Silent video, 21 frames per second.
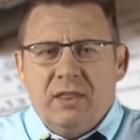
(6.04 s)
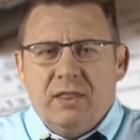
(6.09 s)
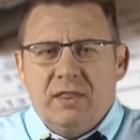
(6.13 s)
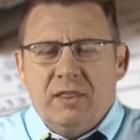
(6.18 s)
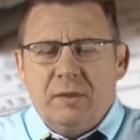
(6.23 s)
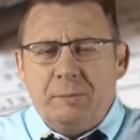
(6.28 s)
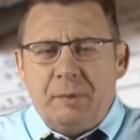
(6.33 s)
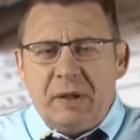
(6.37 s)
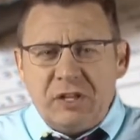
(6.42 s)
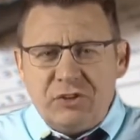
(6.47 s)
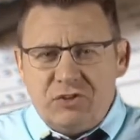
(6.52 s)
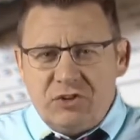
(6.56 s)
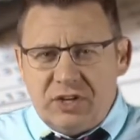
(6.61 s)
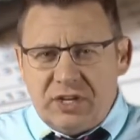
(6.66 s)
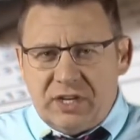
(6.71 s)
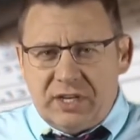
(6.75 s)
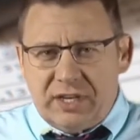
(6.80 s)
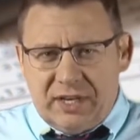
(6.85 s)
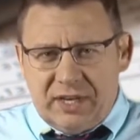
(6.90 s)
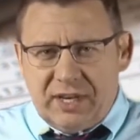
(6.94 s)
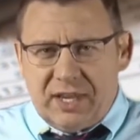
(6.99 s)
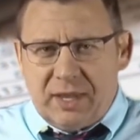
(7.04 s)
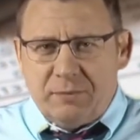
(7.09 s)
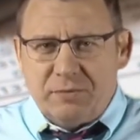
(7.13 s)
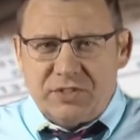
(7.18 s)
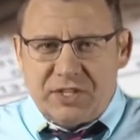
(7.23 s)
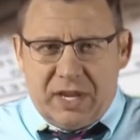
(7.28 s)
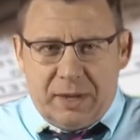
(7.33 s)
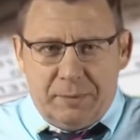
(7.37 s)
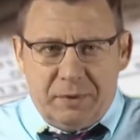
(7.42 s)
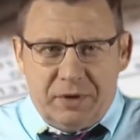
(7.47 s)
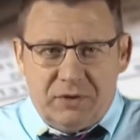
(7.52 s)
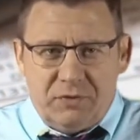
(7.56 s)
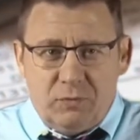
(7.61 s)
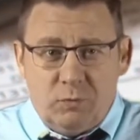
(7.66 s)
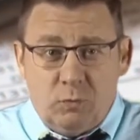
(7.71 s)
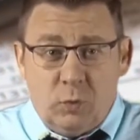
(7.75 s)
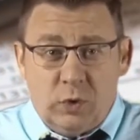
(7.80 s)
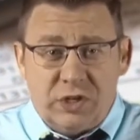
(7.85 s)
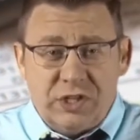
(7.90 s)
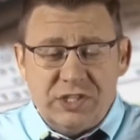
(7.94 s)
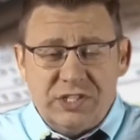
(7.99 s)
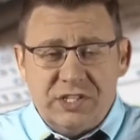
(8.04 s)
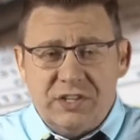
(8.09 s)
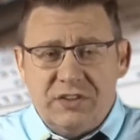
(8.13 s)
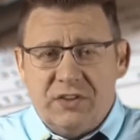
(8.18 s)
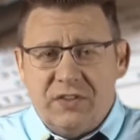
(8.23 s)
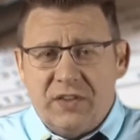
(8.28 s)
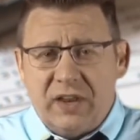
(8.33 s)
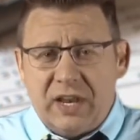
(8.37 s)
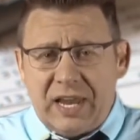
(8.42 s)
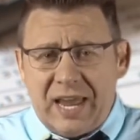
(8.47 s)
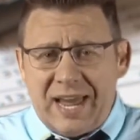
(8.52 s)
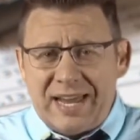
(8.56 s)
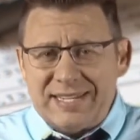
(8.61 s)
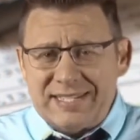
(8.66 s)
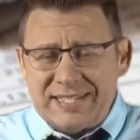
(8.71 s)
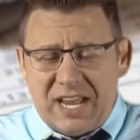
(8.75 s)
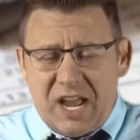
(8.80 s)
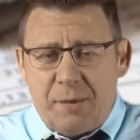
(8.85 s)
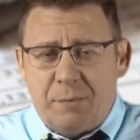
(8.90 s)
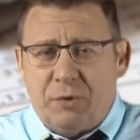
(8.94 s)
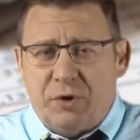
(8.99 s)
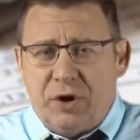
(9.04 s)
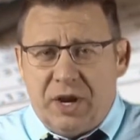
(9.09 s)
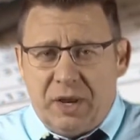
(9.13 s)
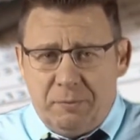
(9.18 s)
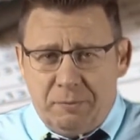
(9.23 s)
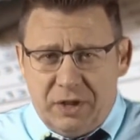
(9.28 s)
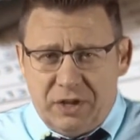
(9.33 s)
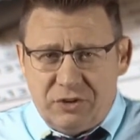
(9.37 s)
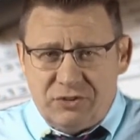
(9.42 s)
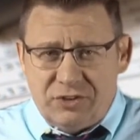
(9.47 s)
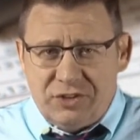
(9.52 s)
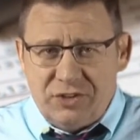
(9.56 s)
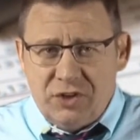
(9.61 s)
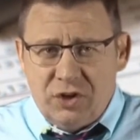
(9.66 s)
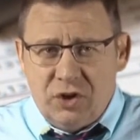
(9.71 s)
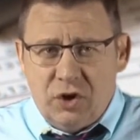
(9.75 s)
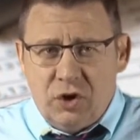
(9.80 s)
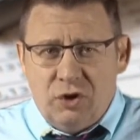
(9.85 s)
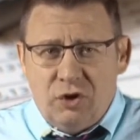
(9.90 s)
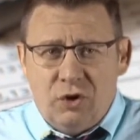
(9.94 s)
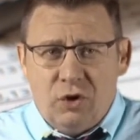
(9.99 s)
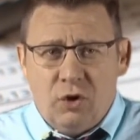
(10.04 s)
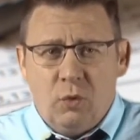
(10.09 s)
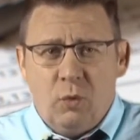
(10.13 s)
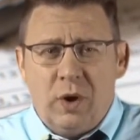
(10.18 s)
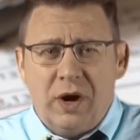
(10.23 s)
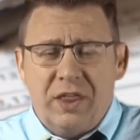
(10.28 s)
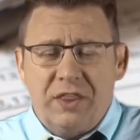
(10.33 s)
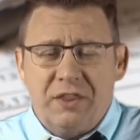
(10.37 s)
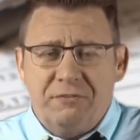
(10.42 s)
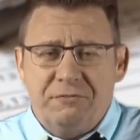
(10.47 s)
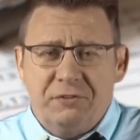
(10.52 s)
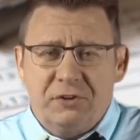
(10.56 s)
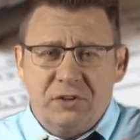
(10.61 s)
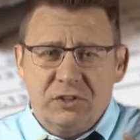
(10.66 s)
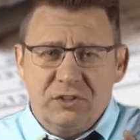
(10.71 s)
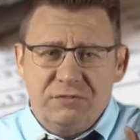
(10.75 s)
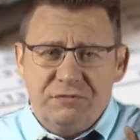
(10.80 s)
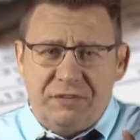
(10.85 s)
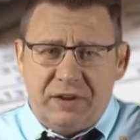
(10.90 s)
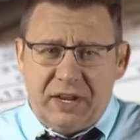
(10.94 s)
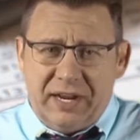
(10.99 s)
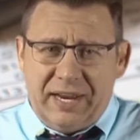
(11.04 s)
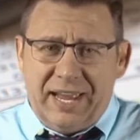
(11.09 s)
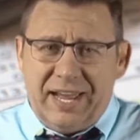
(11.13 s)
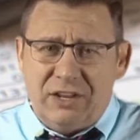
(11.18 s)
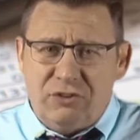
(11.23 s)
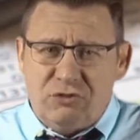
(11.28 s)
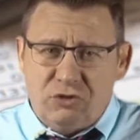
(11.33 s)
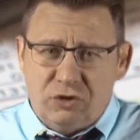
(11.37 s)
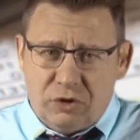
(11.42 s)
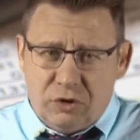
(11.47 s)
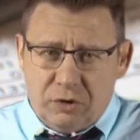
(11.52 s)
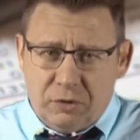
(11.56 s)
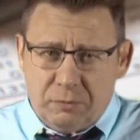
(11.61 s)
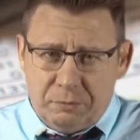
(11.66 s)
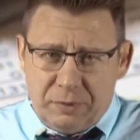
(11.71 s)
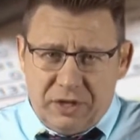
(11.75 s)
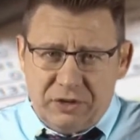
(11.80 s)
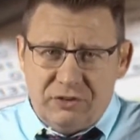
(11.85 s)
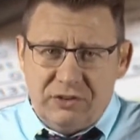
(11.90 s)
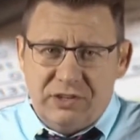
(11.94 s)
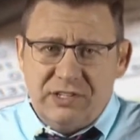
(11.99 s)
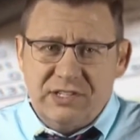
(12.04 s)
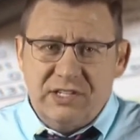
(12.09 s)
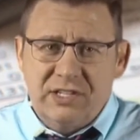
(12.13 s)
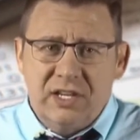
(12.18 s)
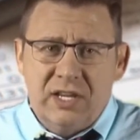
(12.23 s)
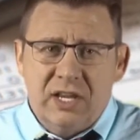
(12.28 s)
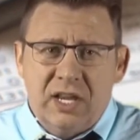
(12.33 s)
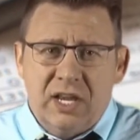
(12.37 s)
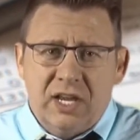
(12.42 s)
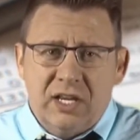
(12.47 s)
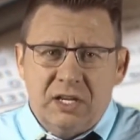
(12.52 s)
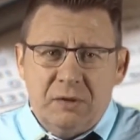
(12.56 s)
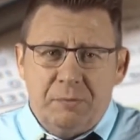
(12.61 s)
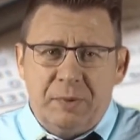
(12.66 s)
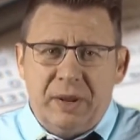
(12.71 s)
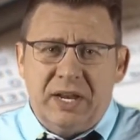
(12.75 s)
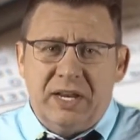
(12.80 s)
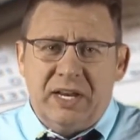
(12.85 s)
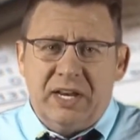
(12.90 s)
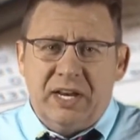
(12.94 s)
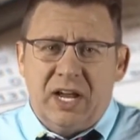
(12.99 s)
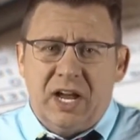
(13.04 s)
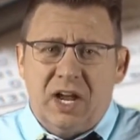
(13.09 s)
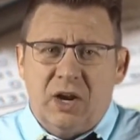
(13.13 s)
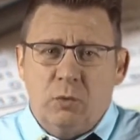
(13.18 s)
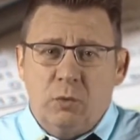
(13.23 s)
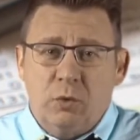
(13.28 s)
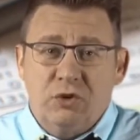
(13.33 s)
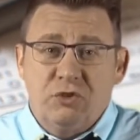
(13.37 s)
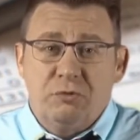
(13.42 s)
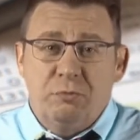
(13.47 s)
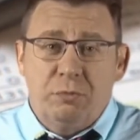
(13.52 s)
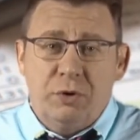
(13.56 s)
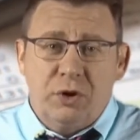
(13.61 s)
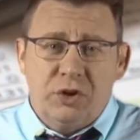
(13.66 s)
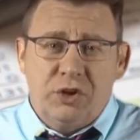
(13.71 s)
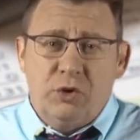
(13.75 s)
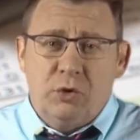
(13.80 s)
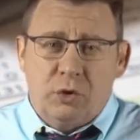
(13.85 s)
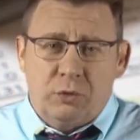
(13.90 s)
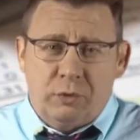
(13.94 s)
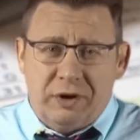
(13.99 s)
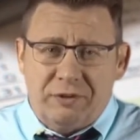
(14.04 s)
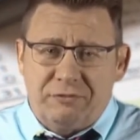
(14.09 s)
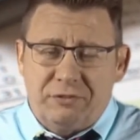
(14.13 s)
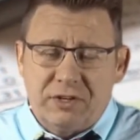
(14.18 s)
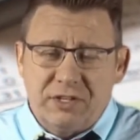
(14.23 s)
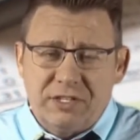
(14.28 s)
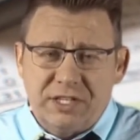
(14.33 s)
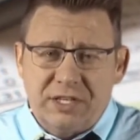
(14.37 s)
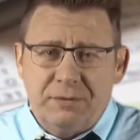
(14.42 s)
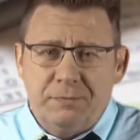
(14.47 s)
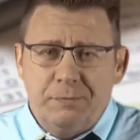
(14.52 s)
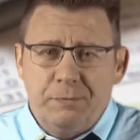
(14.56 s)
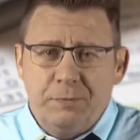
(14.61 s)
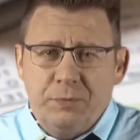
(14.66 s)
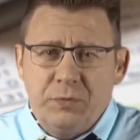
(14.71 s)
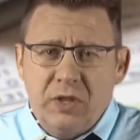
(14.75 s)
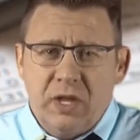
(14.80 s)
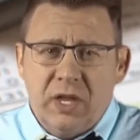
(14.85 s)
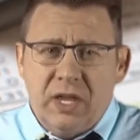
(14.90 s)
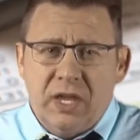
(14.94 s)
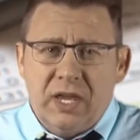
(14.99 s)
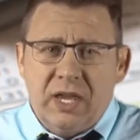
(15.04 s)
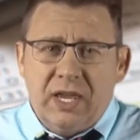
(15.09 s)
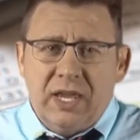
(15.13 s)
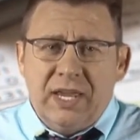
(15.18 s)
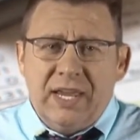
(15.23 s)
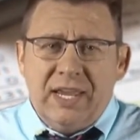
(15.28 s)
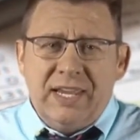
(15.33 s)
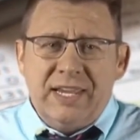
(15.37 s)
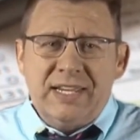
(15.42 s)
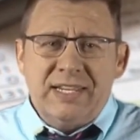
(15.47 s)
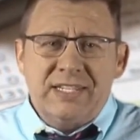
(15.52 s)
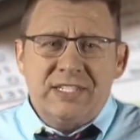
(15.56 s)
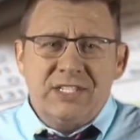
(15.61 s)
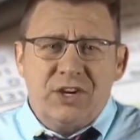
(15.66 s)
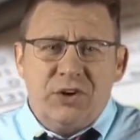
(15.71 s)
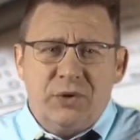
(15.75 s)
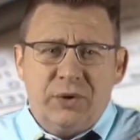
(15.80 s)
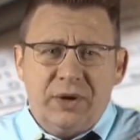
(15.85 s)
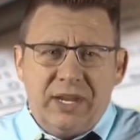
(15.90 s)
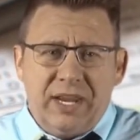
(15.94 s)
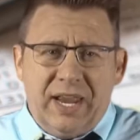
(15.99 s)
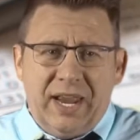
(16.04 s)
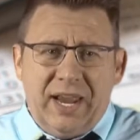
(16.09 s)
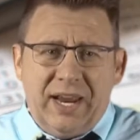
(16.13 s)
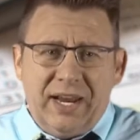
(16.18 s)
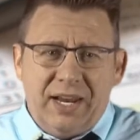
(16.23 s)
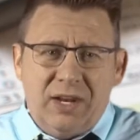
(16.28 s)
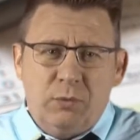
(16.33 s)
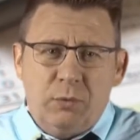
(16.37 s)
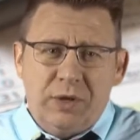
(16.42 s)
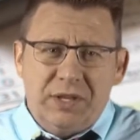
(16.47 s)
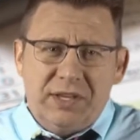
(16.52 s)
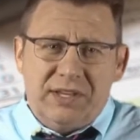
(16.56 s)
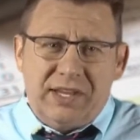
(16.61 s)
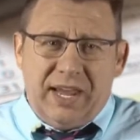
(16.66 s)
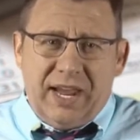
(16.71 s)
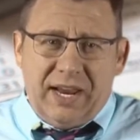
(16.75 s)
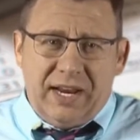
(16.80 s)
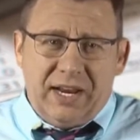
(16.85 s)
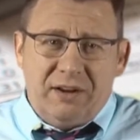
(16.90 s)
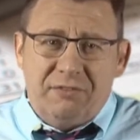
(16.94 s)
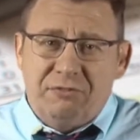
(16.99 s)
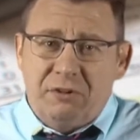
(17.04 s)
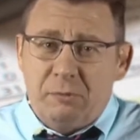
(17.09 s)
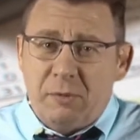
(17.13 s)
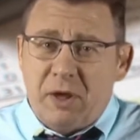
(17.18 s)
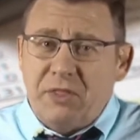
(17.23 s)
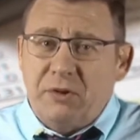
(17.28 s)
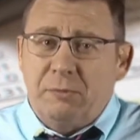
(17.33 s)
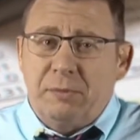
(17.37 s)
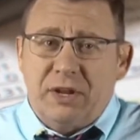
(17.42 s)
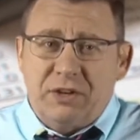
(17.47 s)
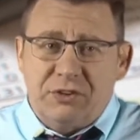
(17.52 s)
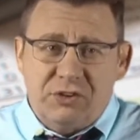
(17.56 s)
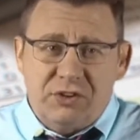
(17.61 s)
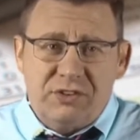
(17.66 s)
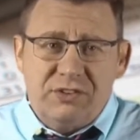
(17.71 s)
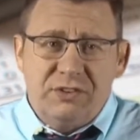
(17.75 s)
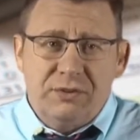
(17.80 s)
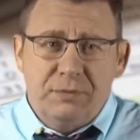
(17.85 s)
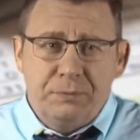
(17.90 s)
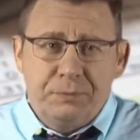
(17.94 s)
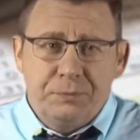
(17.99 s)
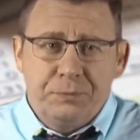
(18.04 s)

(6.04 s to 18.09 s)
The budgeted income statement, which is either the last operating budget or one of the first financial budgets, depending on which book you are referencing, is created with data from other budgets.